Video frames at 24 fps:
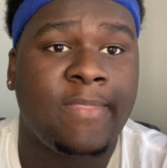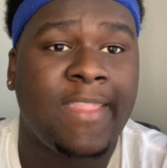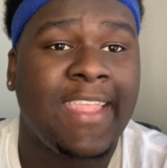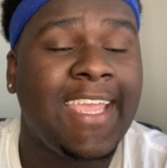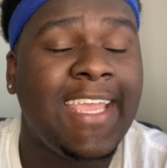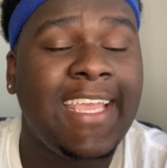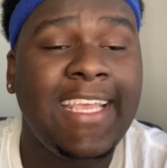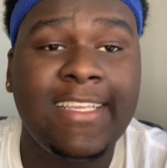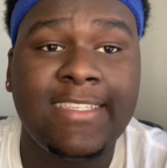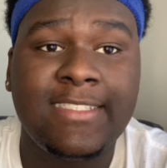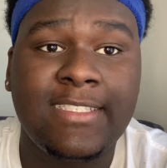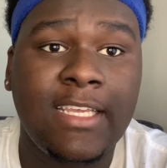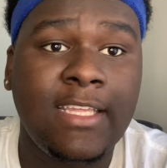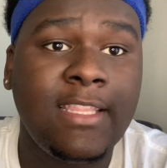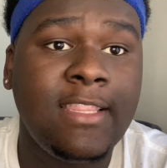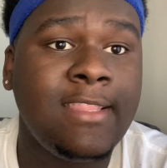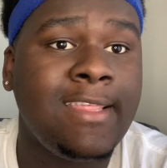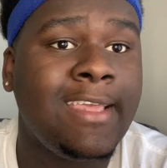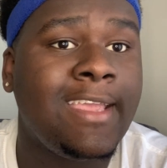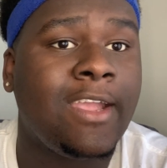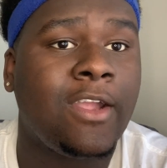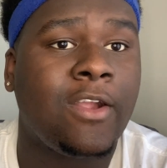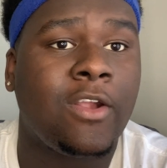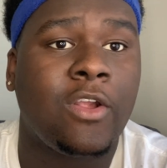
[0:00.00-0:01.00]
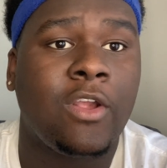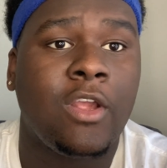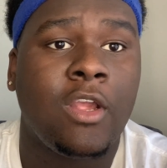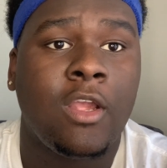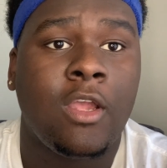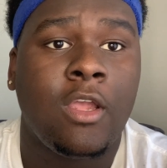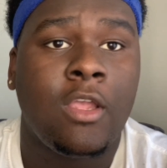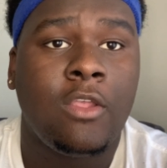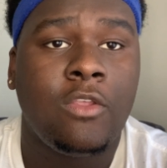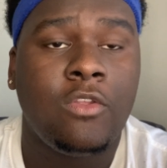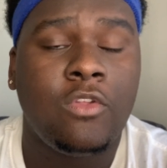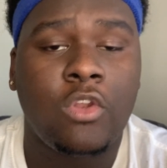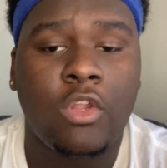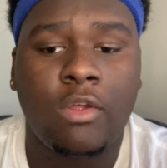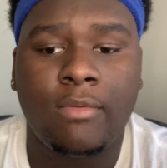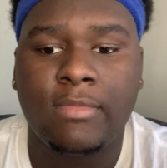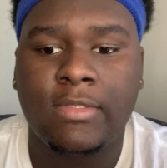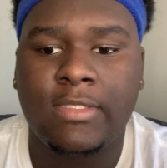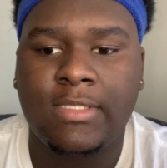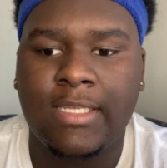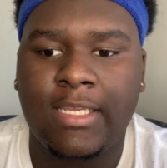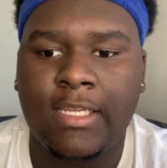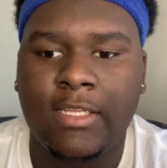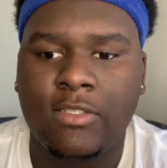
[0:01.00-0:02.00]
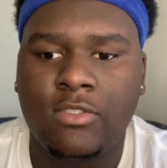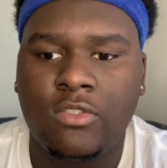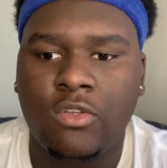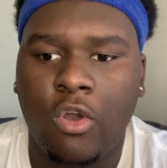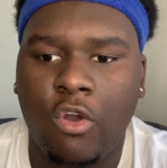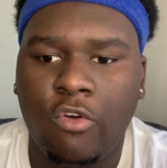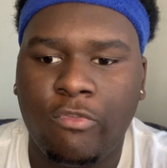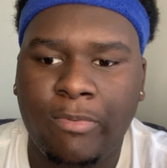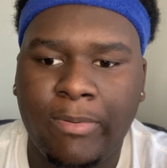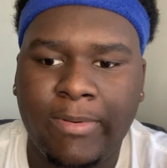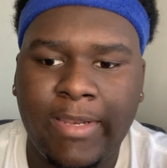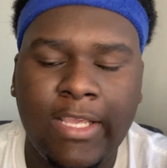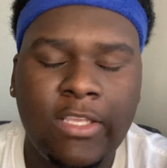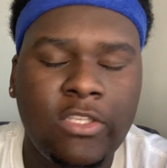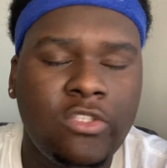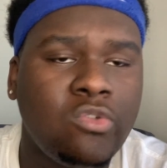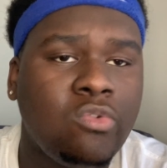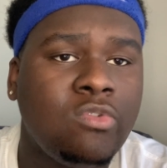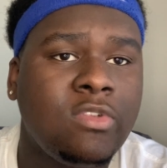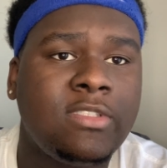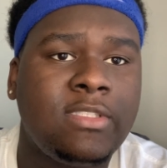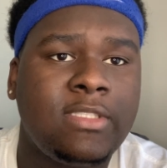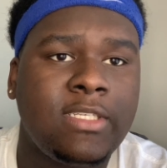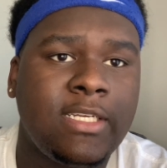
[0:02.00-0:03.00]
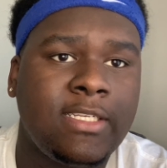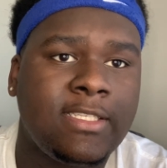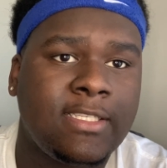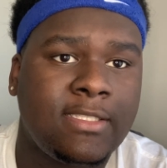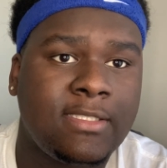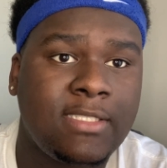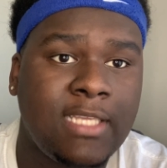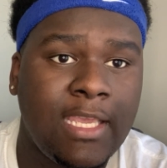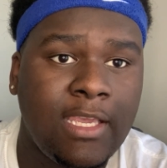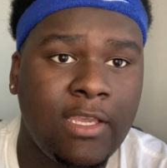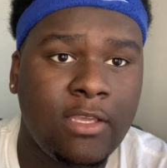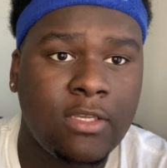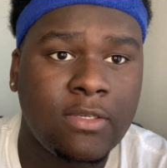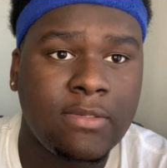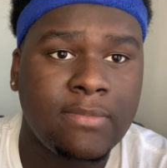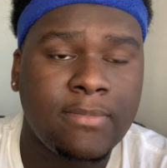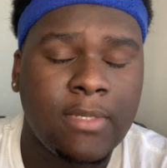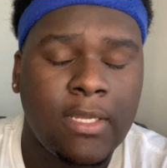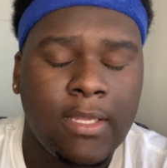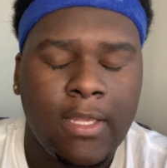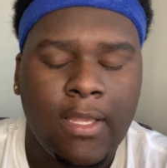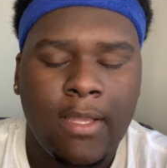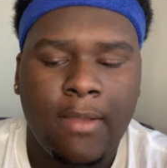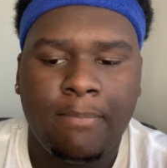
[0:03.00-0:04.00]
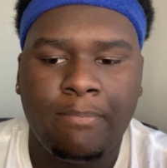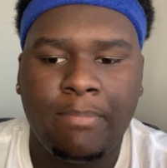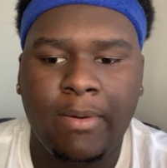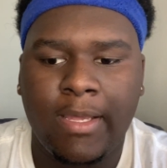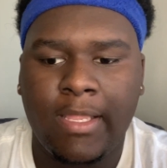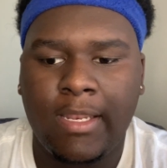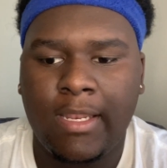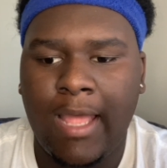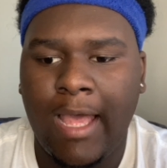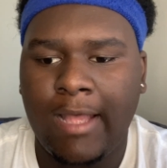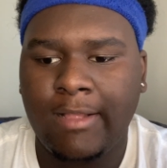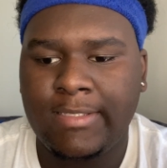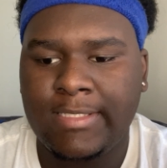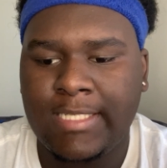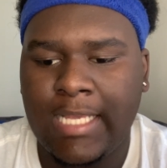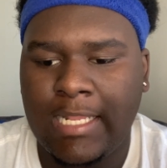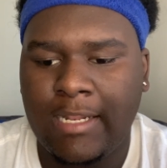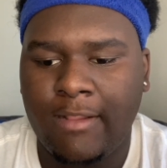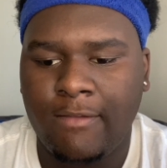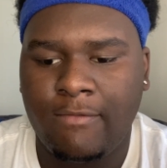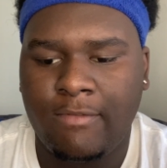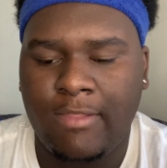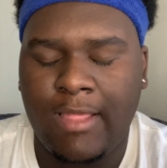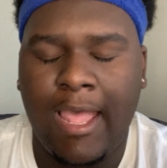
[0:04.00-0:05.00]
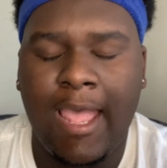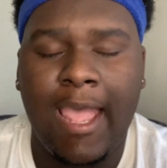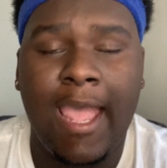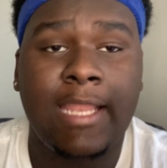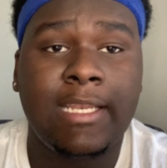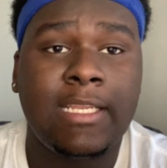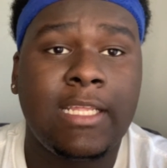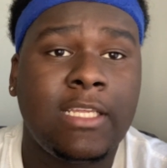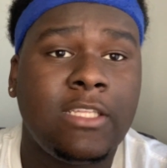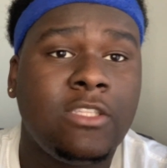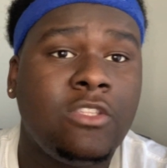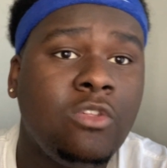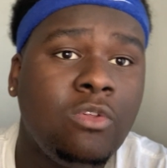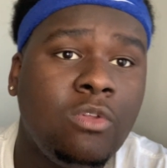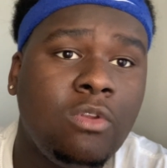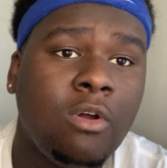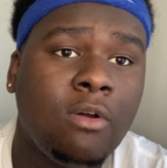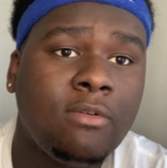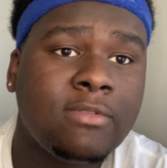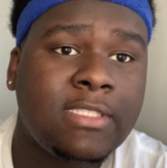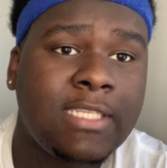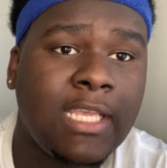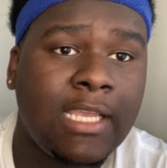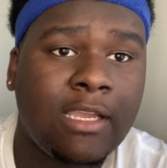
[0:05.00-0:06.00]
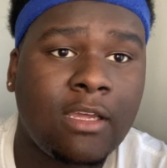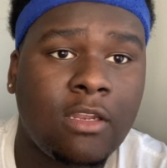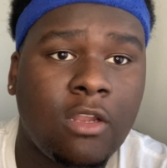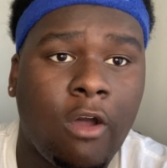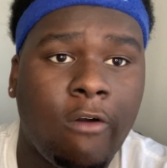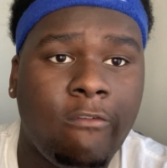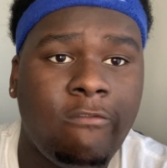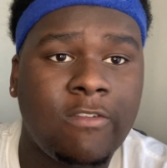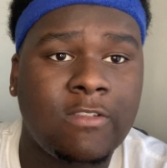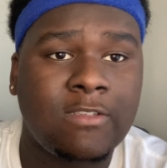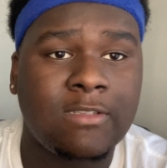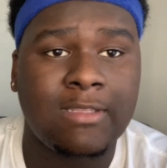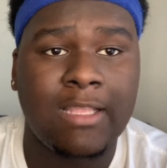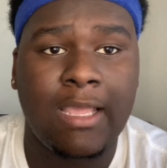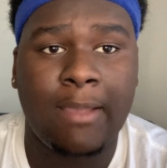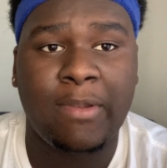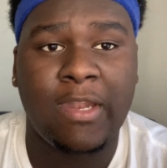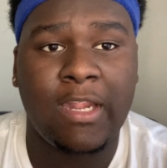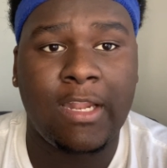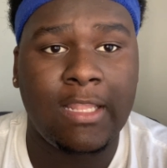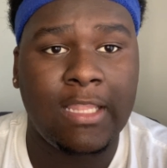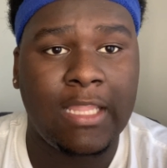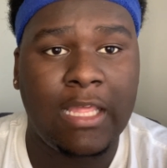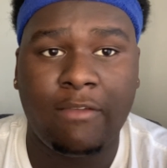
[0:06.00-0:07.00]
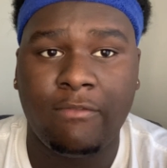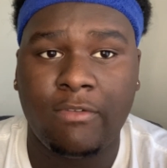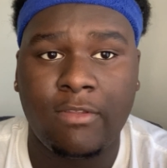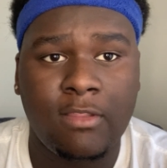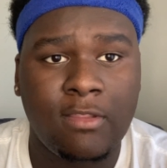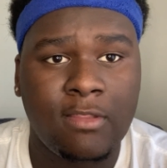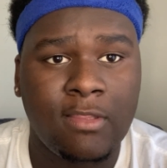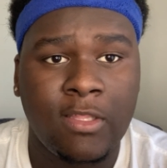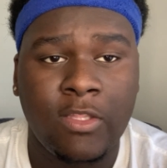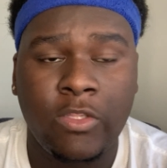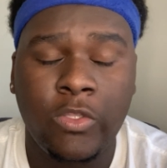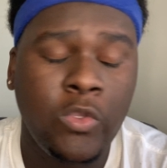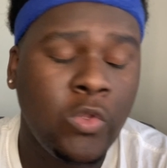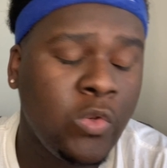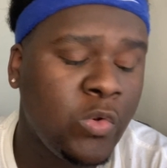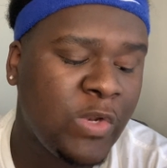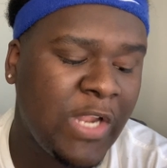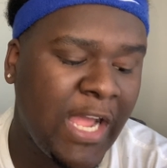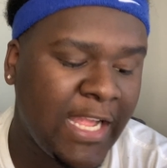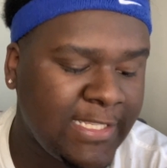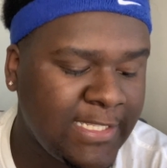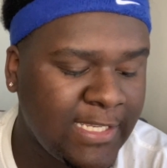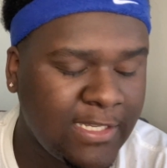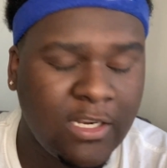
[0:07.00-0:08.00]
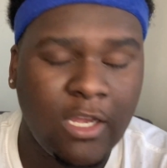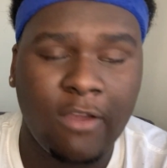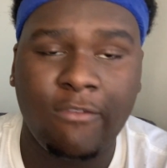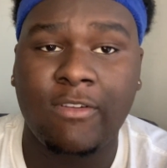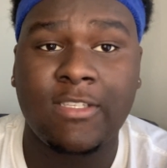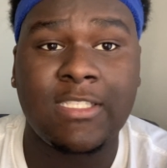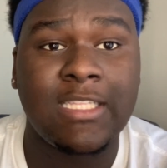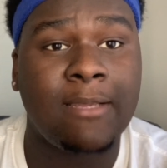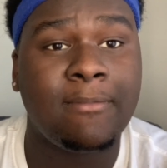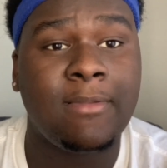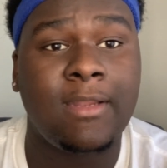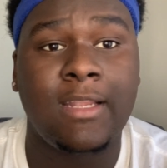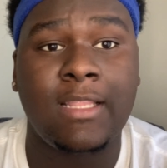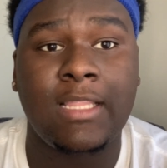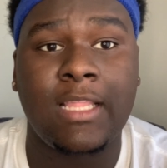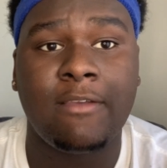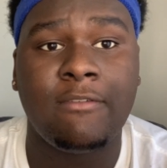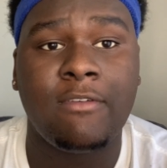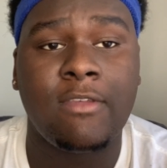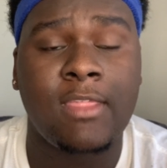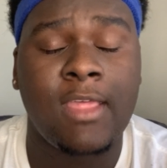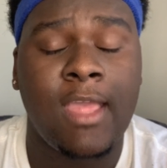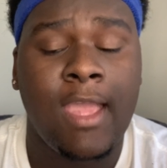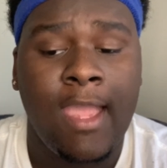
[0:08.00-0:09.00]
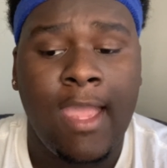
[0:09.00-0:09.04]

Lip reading: He's in there. You know what I'm saying? So if Penei Sewell is there, you take him. But outside of that, you don't take an offensive lineman at 11th. You do not take an offensive lineman at 11th.